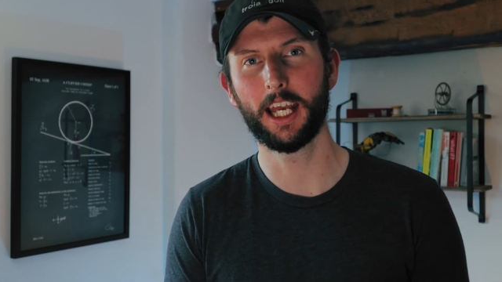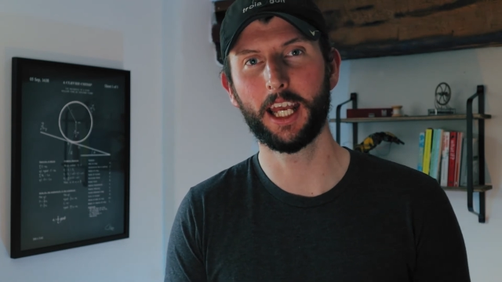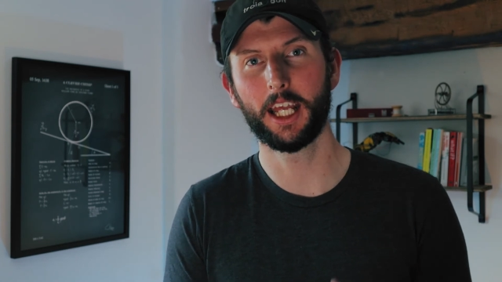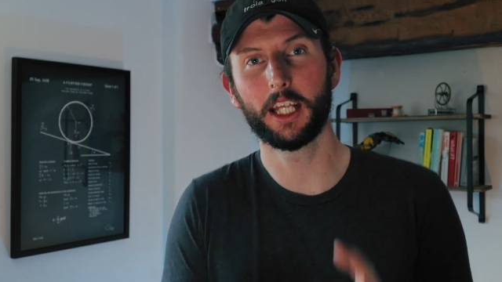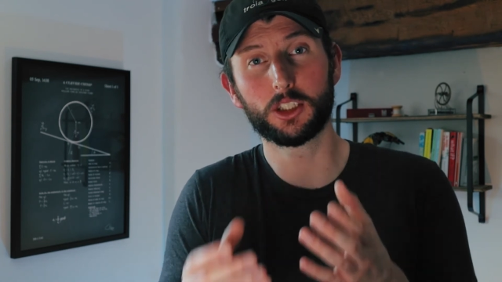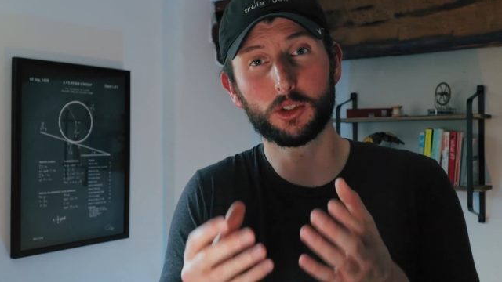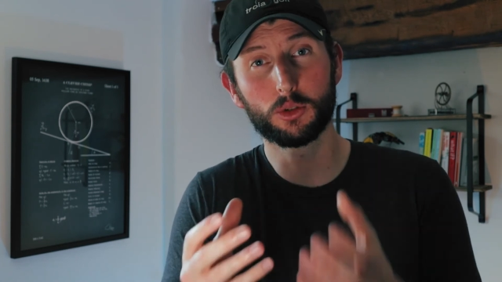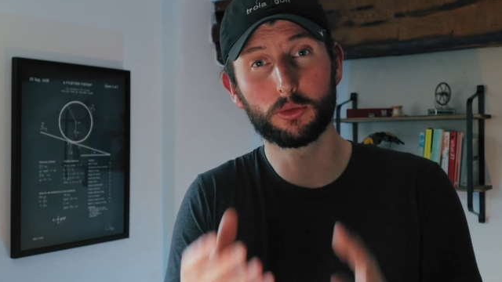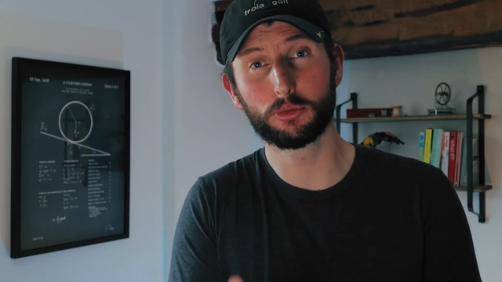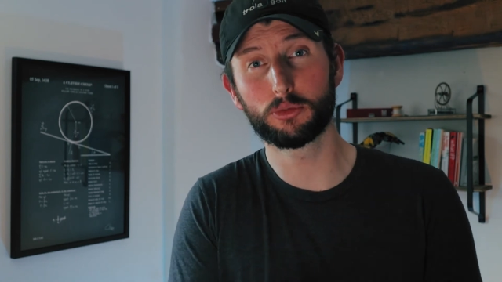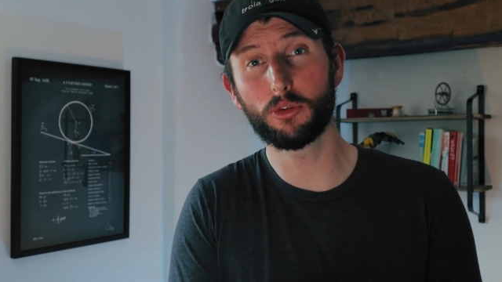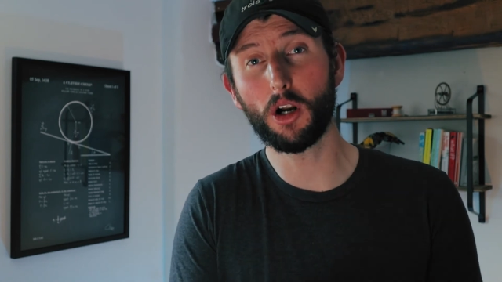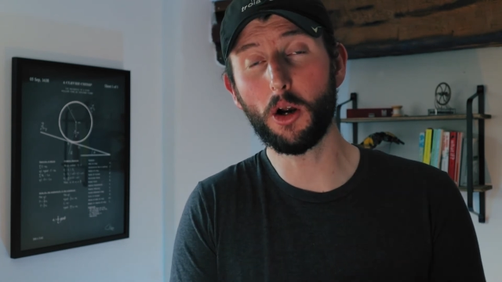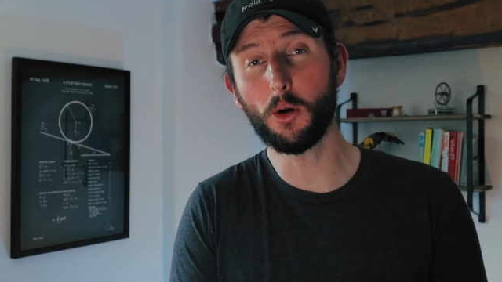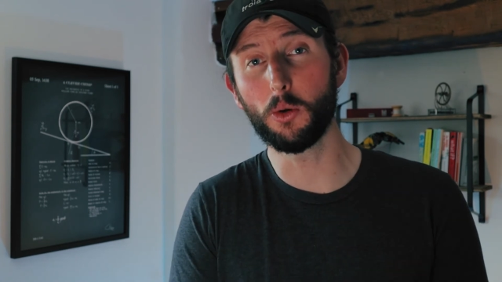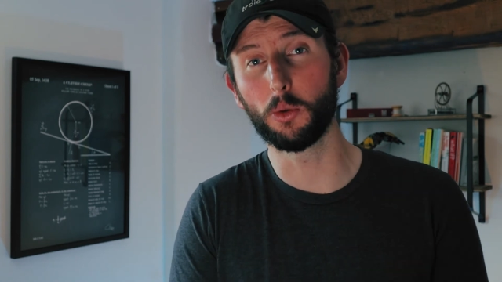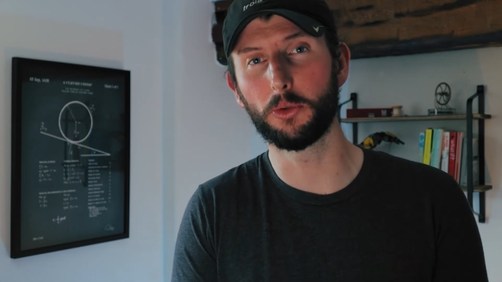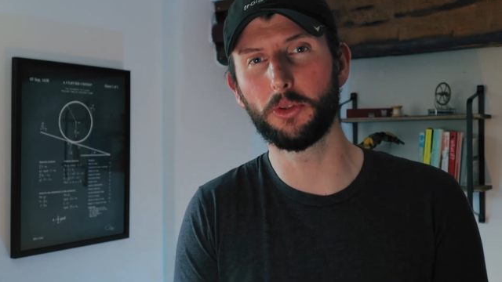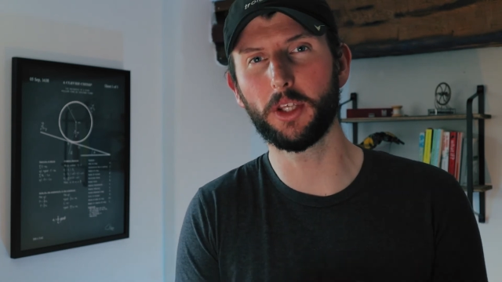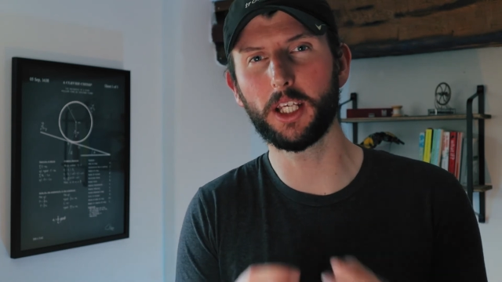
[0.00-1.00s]
its
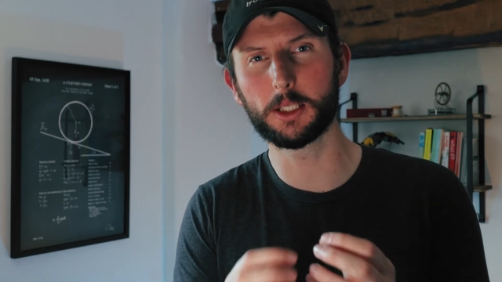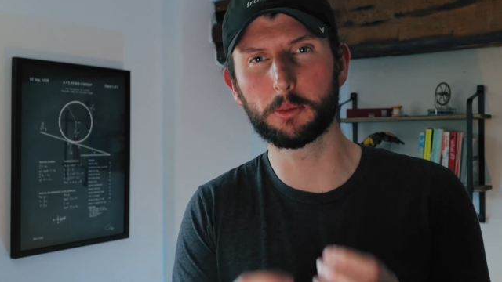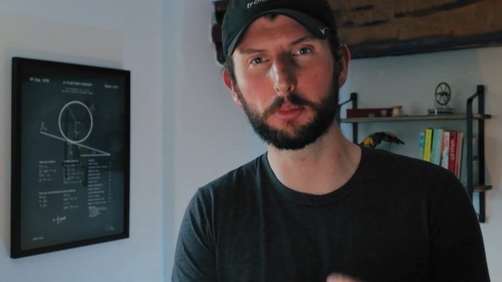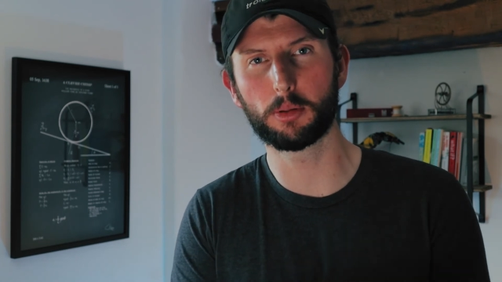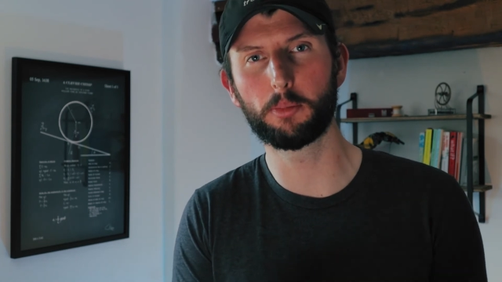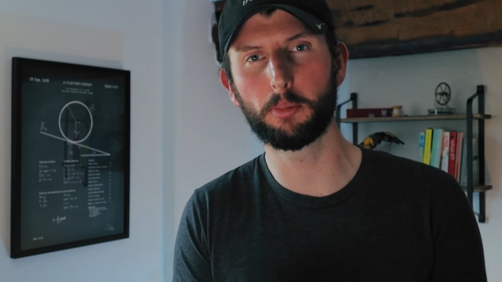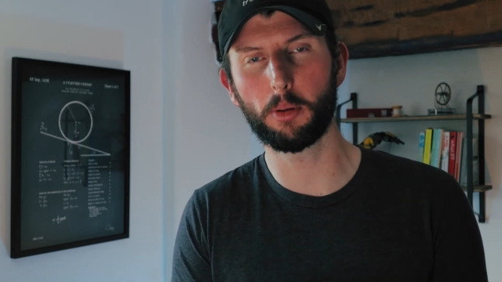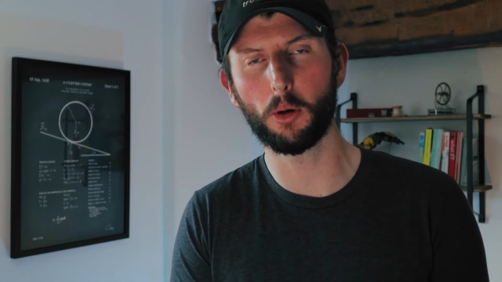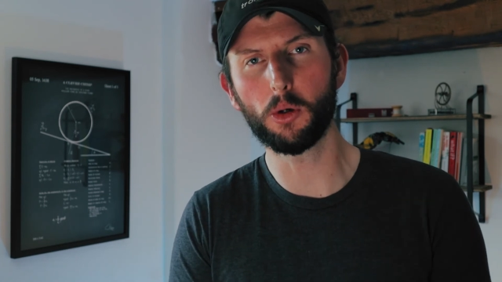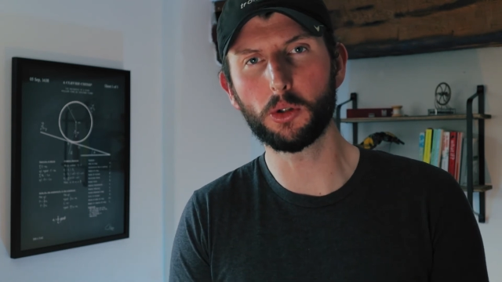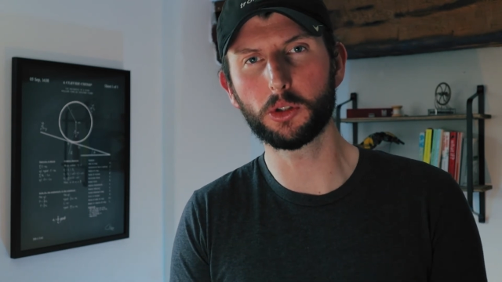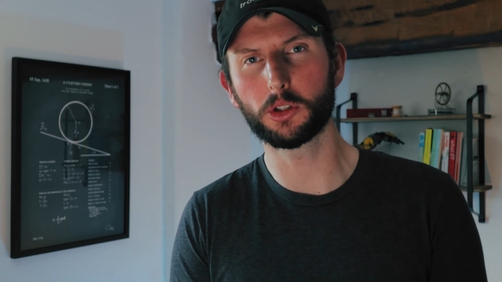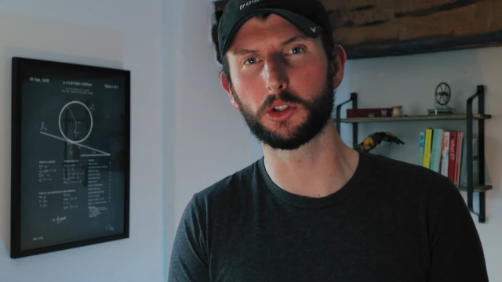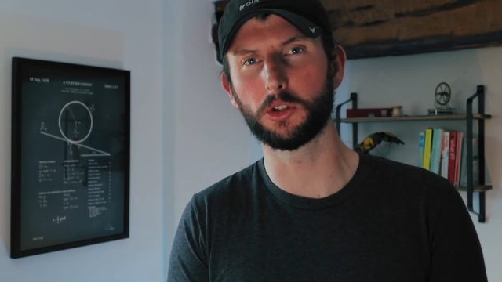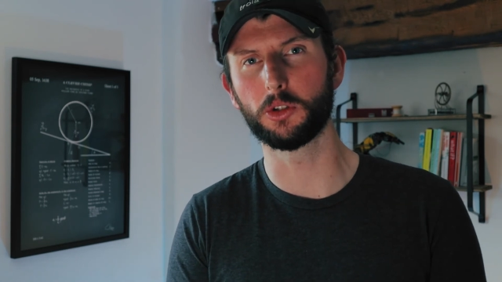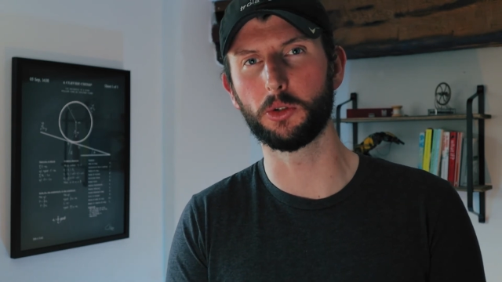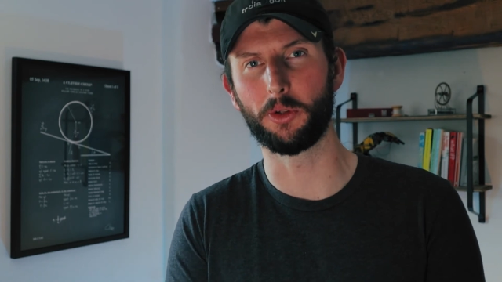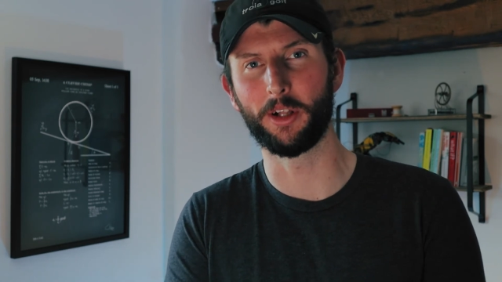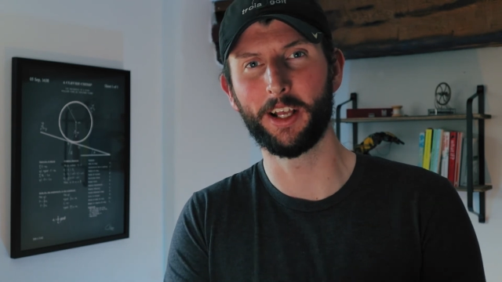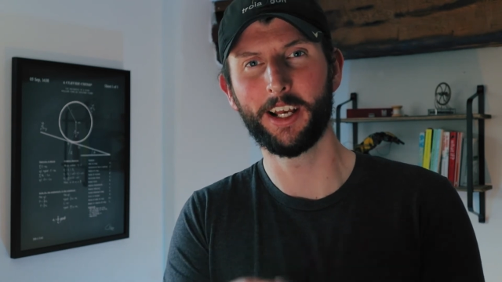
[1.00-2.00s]
growth is
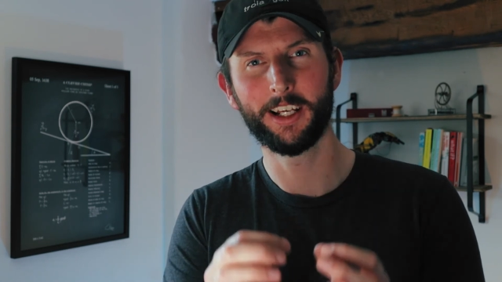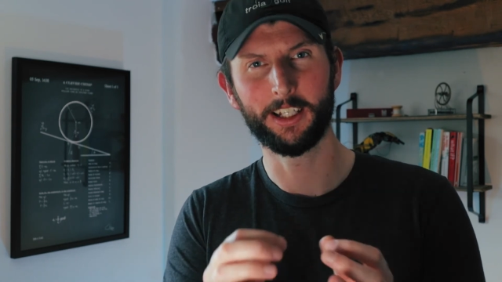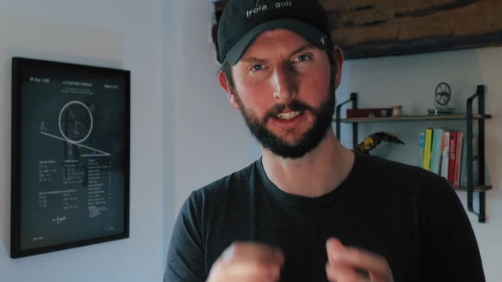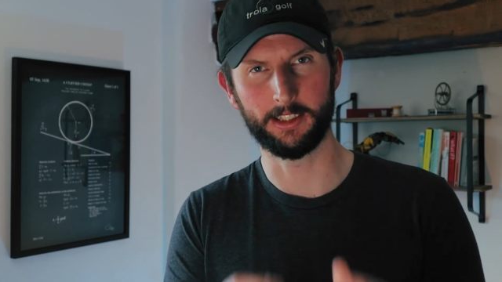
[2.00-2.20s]
proportional